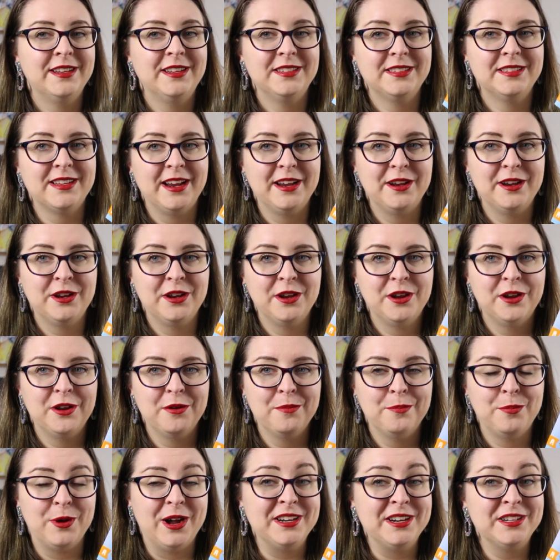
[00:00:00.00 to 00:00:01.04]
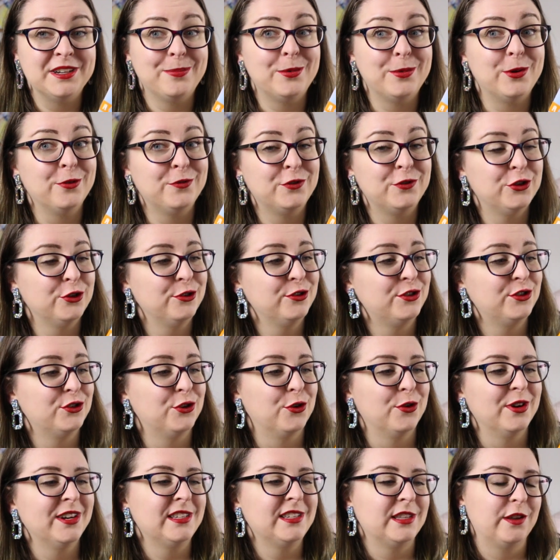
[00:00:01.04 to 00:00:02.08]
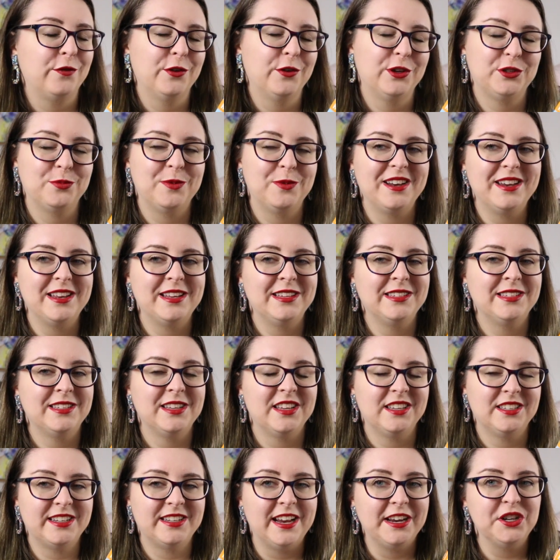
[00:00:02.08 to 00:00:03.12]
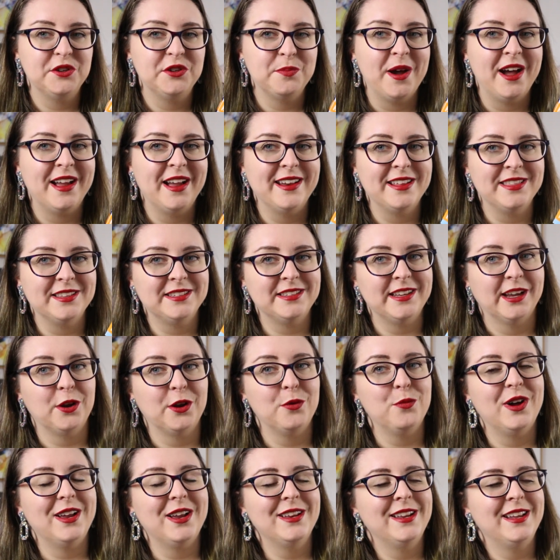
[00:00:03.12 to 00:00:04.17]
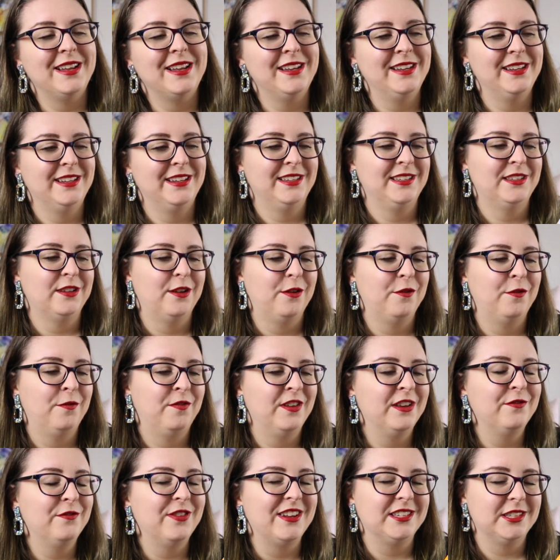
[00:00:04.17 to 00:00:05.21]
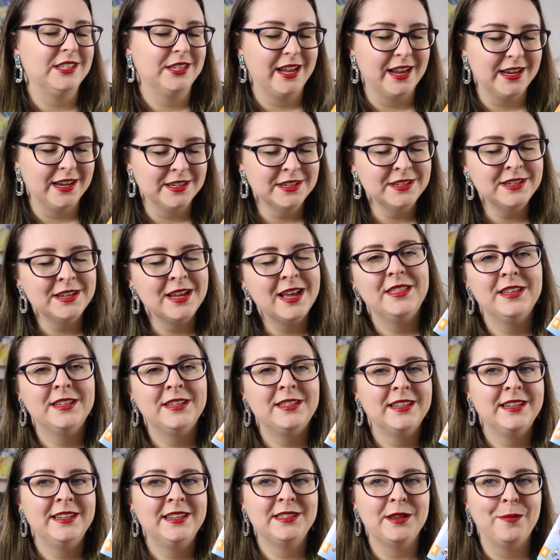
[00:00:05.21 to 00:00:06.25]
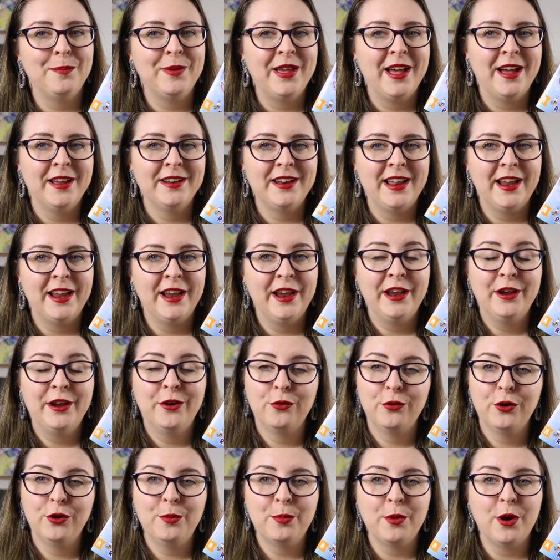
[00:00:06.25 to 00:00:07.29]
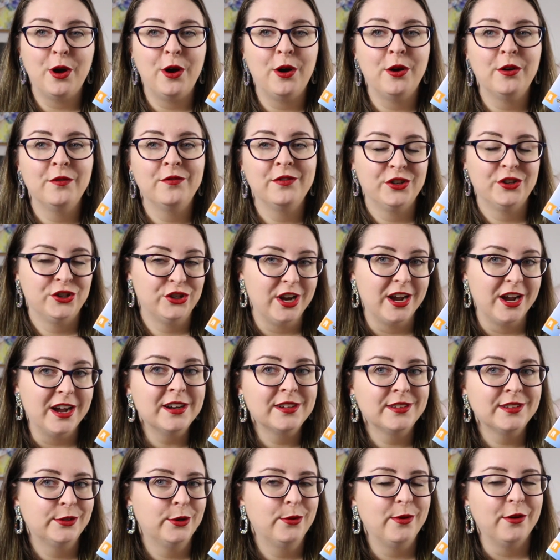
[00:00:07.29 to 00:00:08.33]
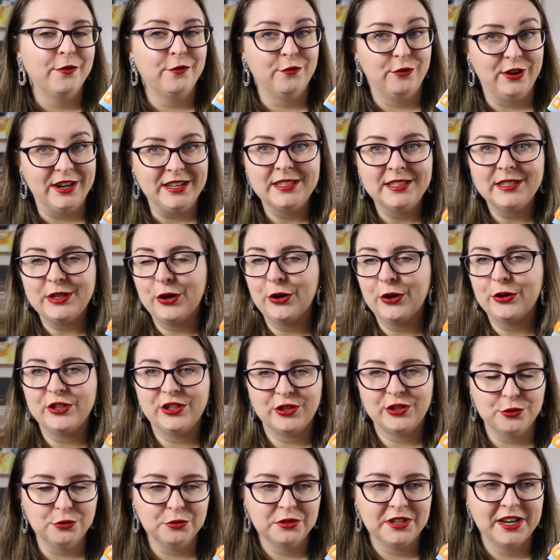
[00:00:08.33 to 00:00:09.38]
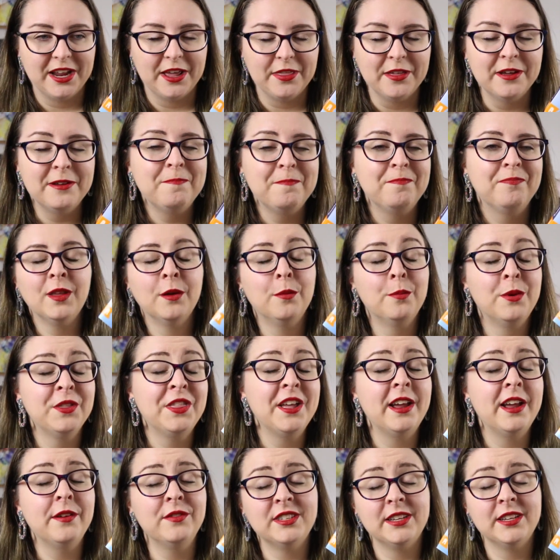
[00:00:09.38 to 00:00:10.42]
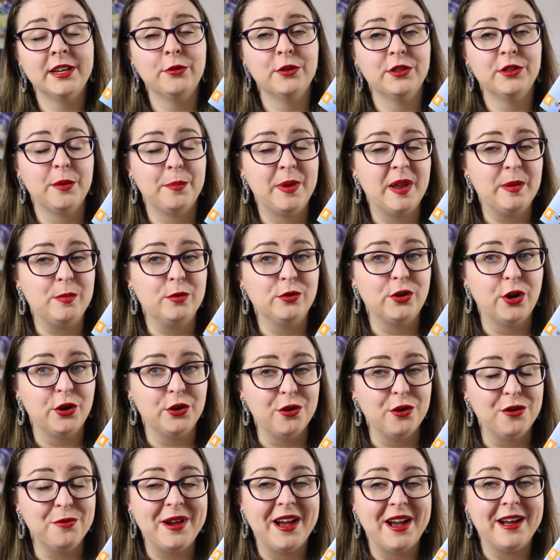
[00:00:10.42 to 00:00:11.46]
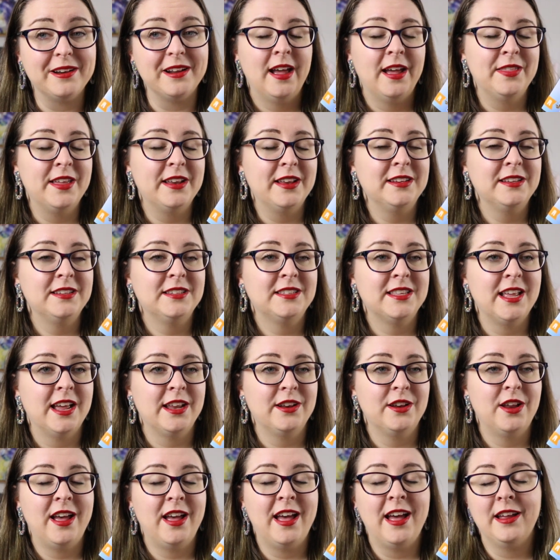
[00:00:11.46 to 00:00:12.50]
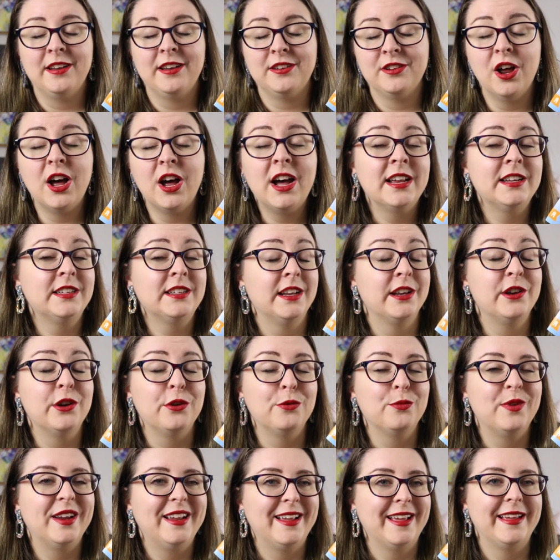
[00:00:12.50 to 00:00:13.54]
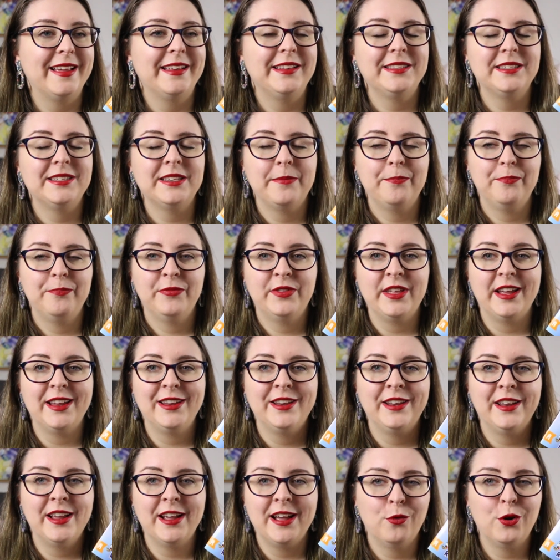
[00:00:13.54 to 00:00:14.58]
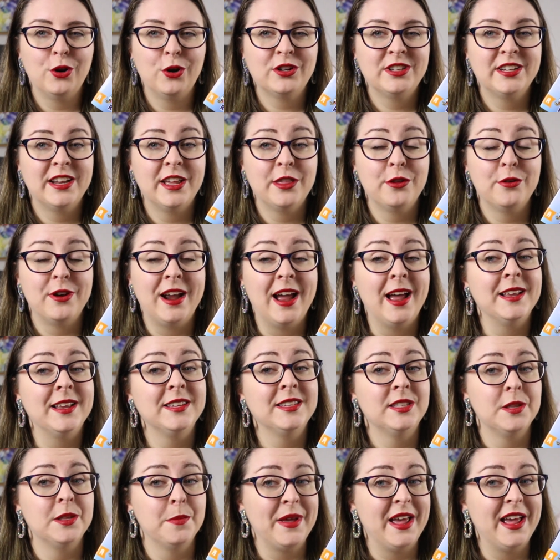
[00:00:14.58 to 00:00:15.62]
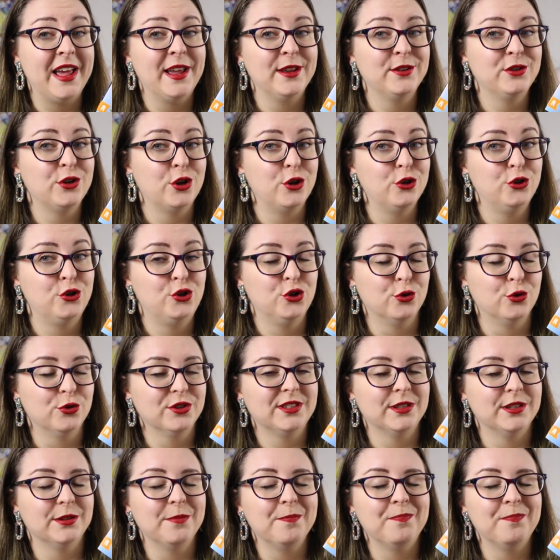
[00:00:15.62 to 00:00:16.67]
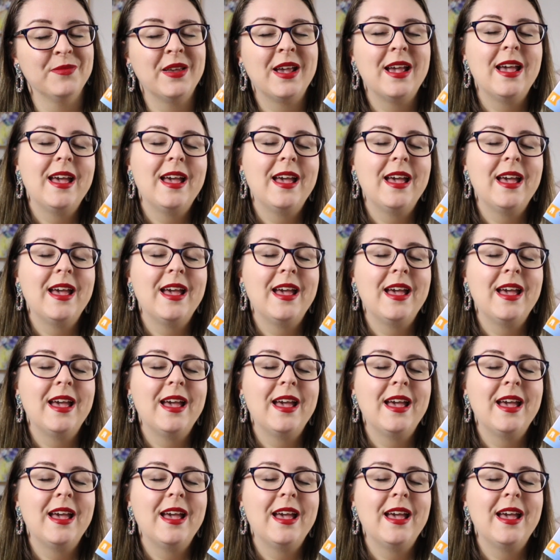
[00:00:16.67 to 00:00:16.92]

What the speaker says: is a bind up of two stories. The first one is Stage Bite and the second one is Finvestigated. This is about a group of sharks who are friends and go to school together, but they have a secret that people don't know about. And that is that at night and on weekends, they work together as the band Jawsome.